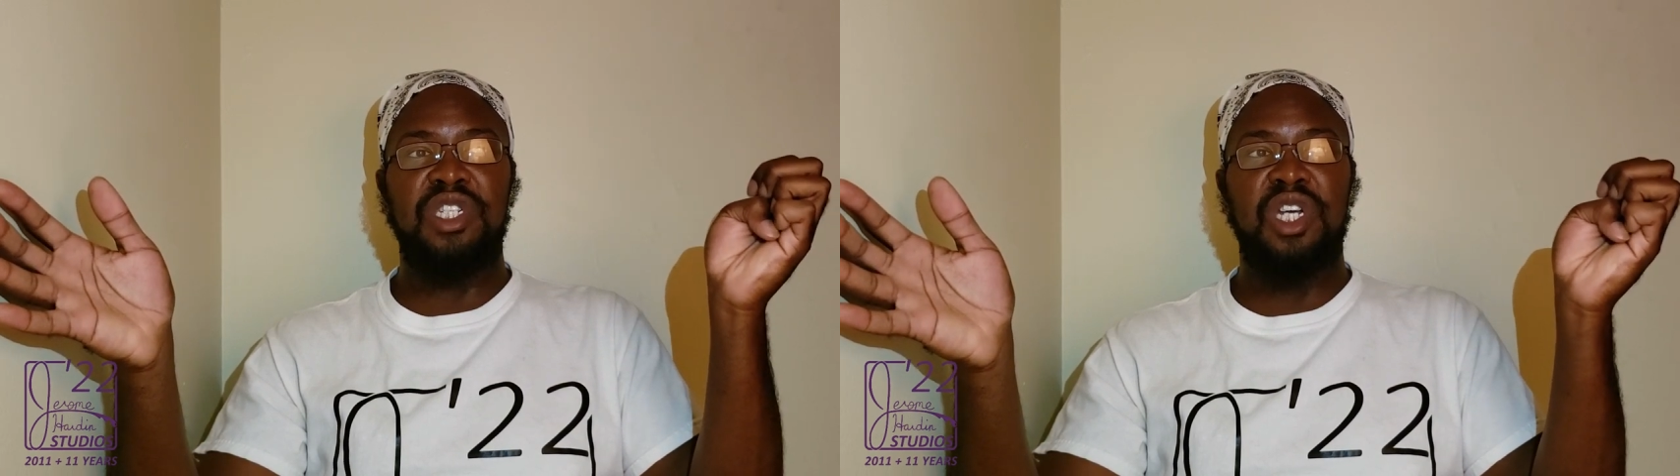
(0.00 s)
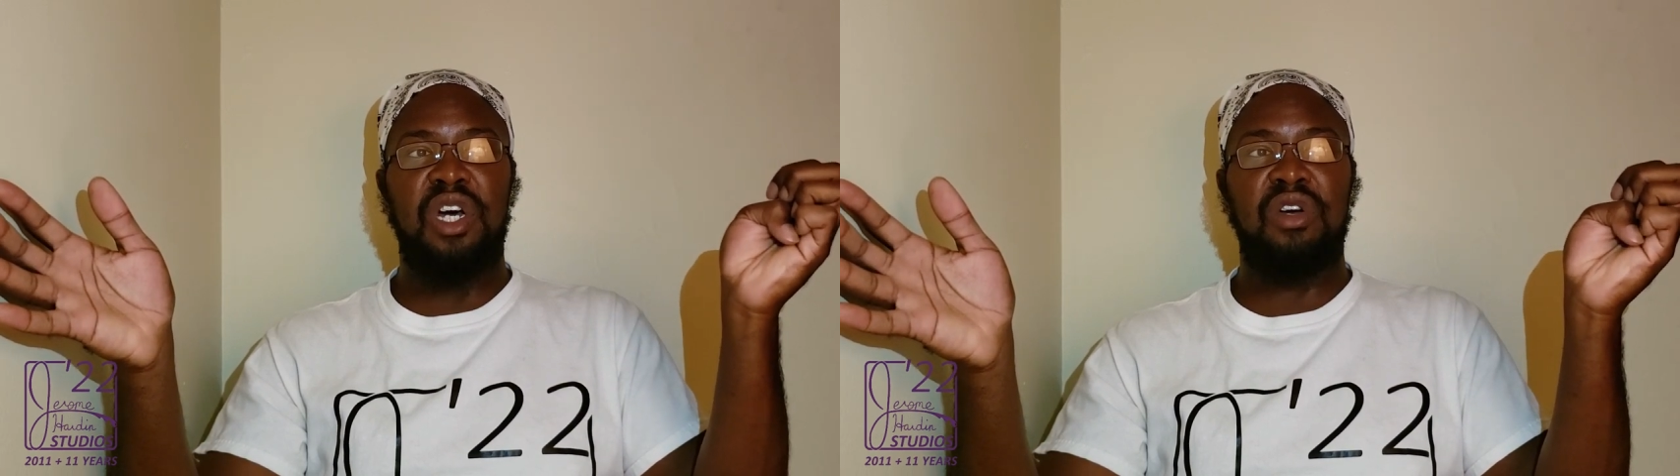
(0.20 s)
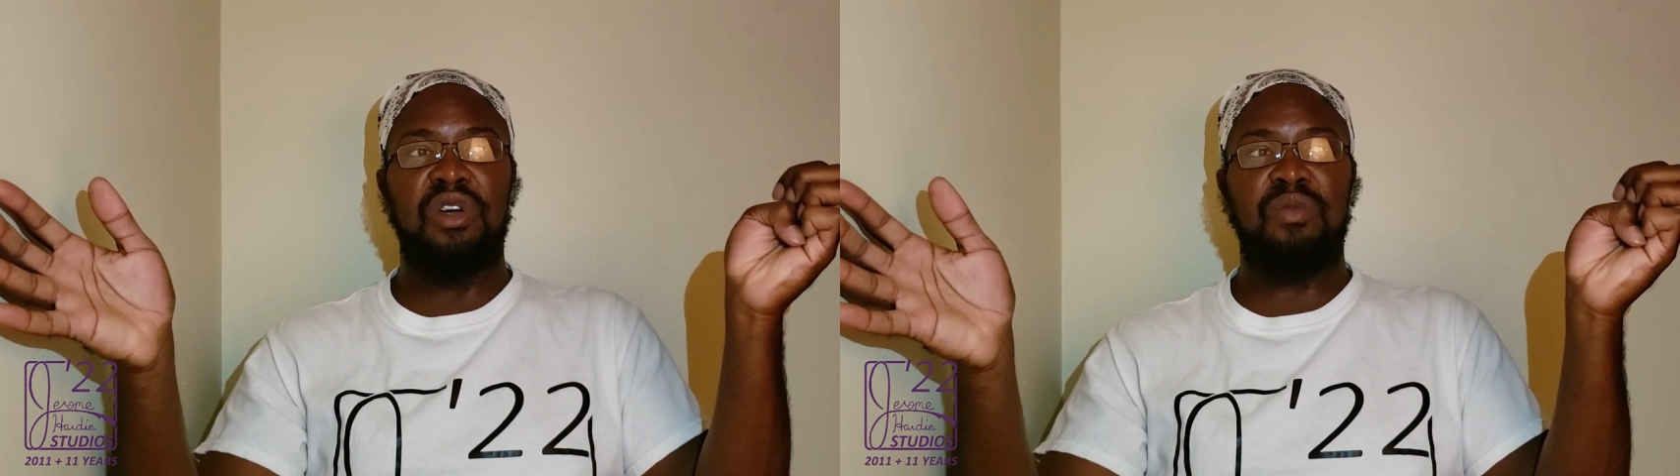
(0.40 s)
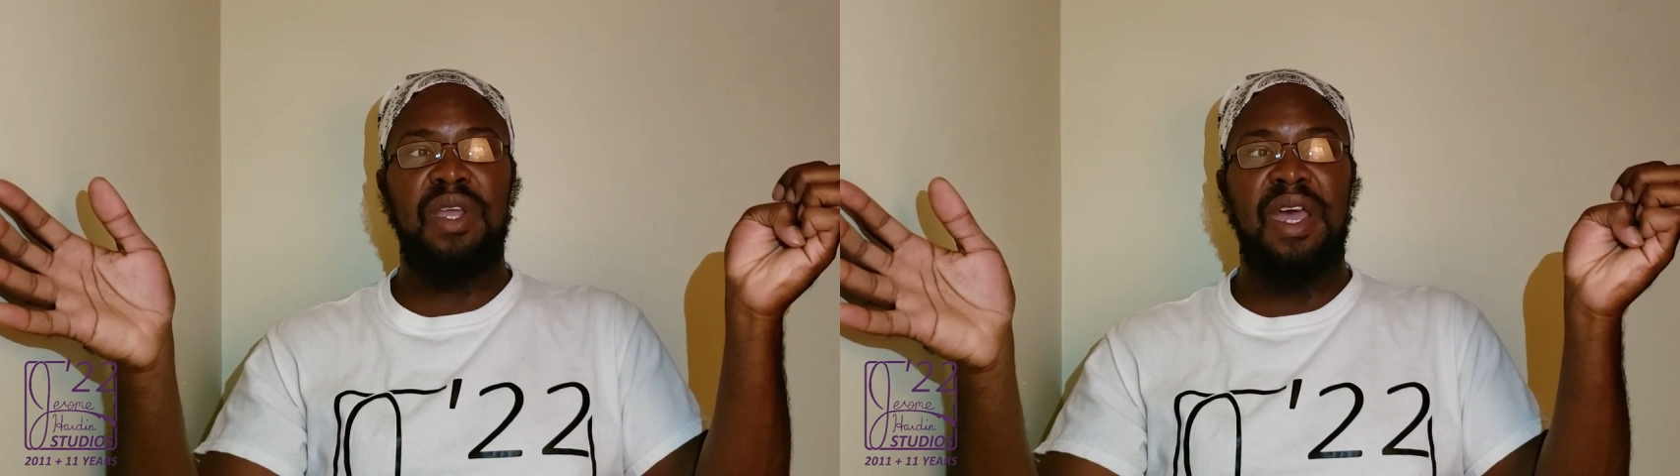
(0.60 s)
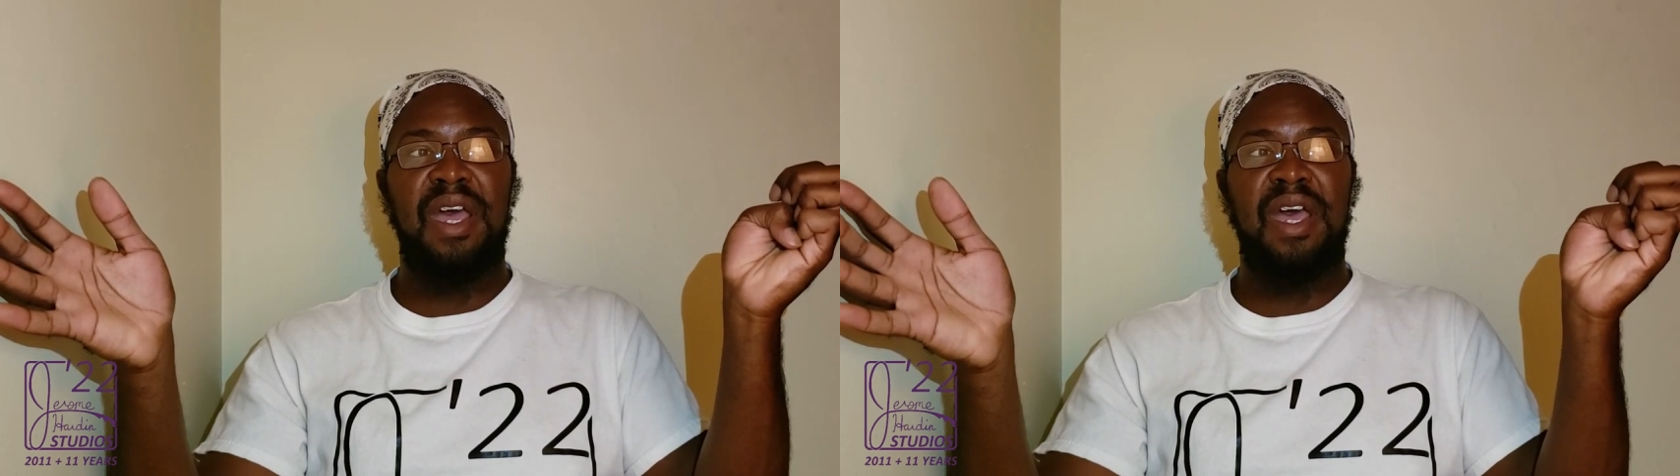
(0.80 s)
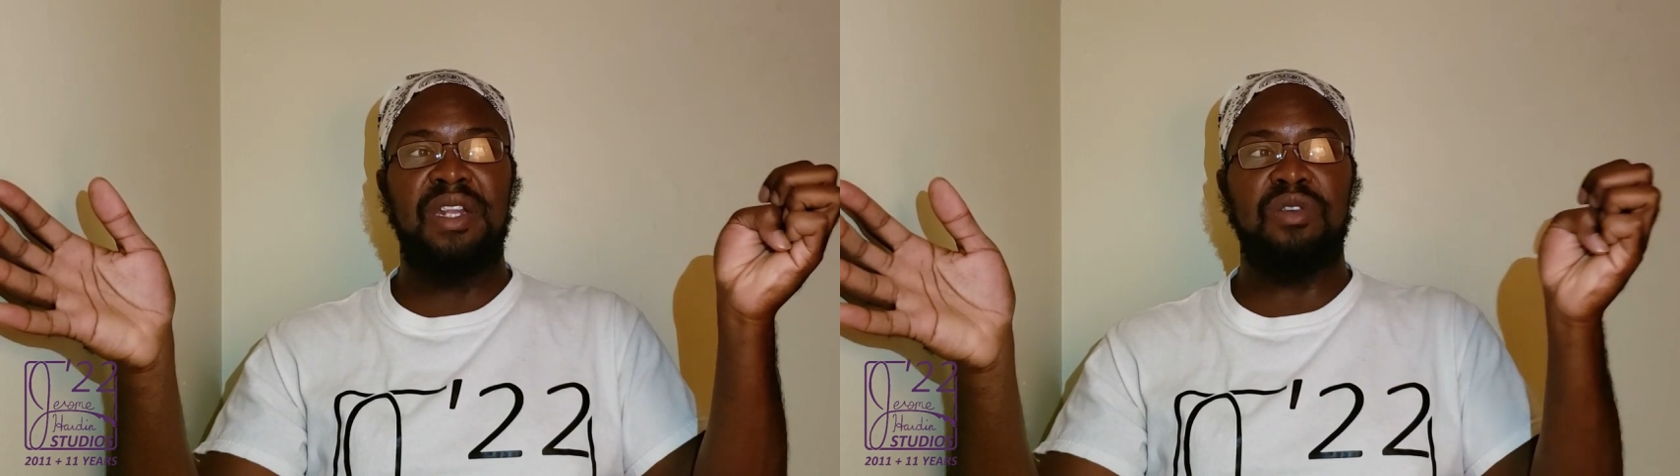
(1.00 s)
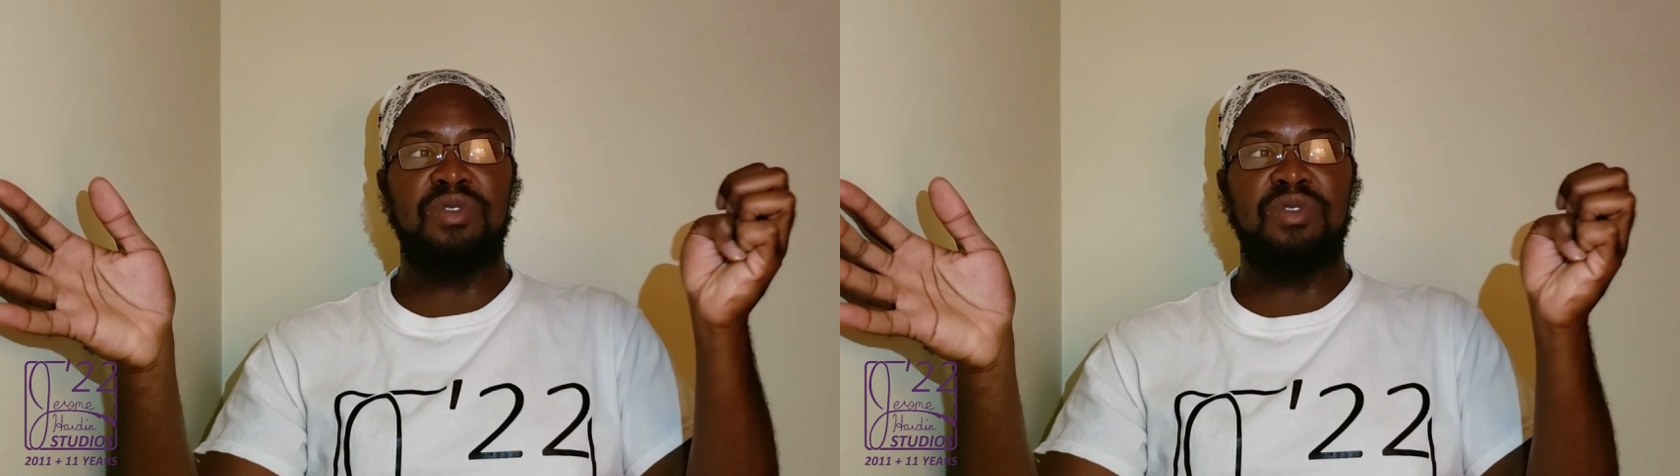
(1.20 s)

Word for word: the childhood we had,